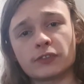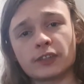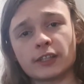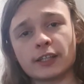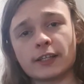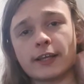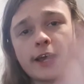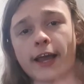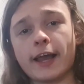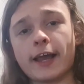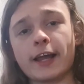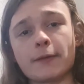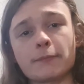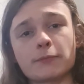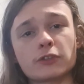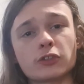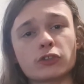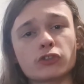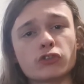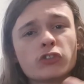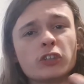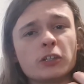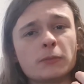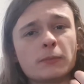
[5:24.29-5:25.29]
the games, and
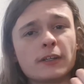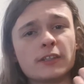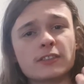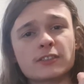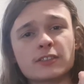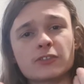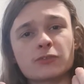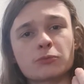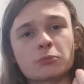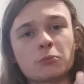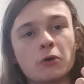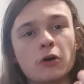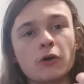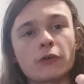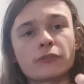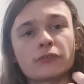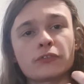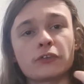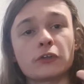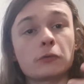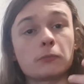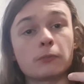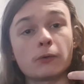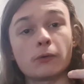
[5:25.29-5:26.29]
it really makes this world
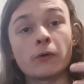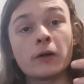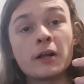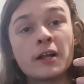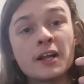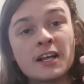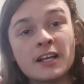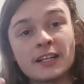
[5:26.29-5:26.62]
feel more